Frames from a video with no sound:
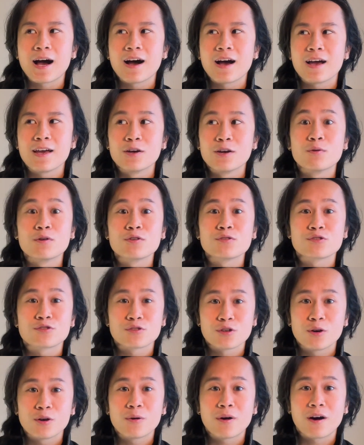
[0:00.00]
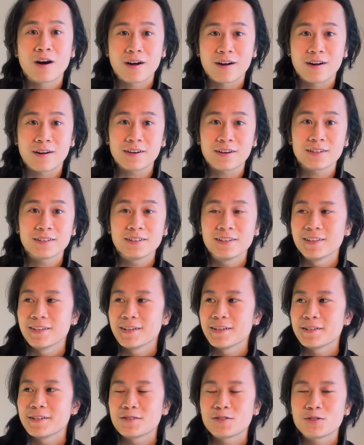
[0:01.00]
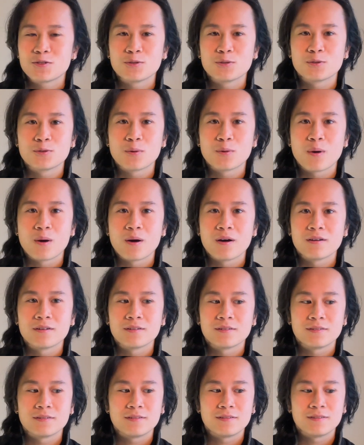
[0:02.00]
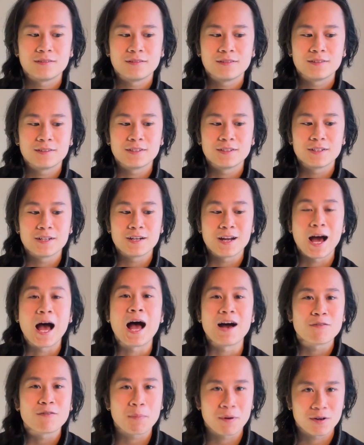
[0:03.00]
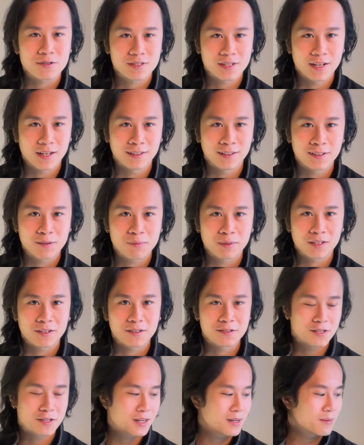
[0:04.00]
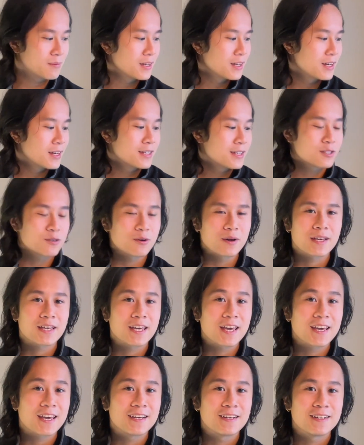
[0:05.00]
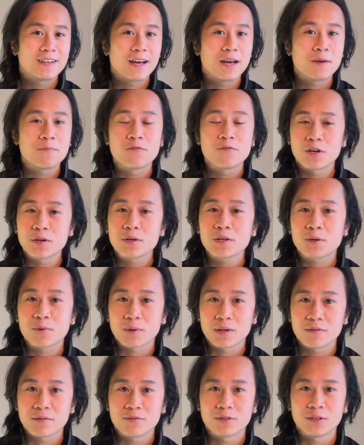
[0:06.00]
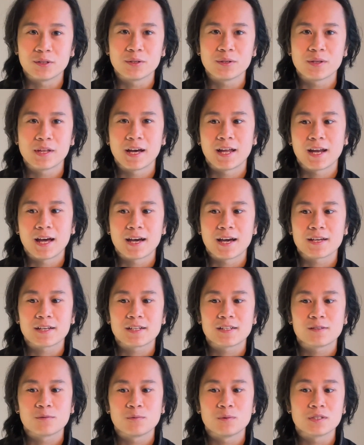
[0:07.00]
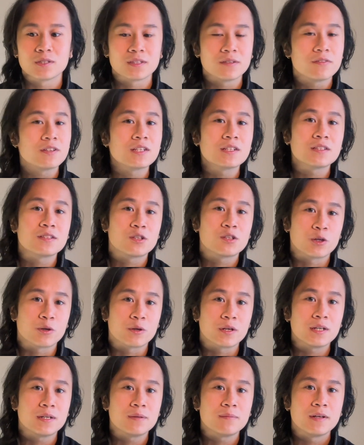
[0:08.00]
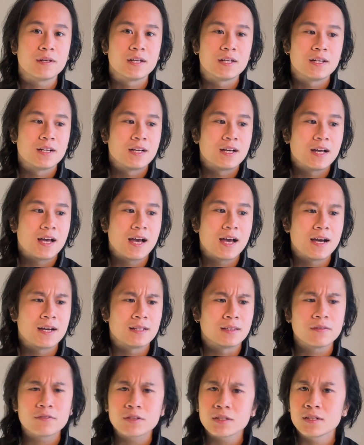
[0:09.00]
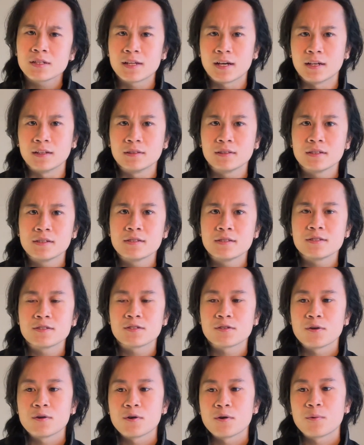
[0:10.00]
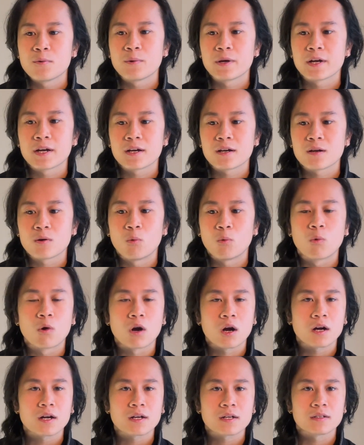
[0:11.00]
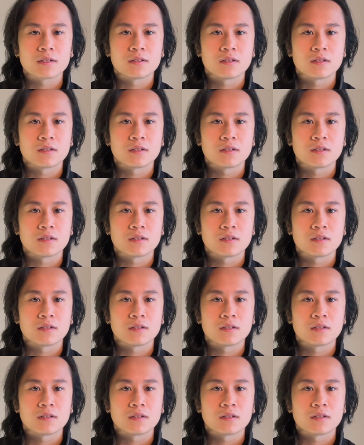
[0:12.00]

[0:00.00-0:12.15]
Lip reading: it was so hard to have a personality without a job. So I'm very grateful that I was living in Europe and living in the Netherlands where work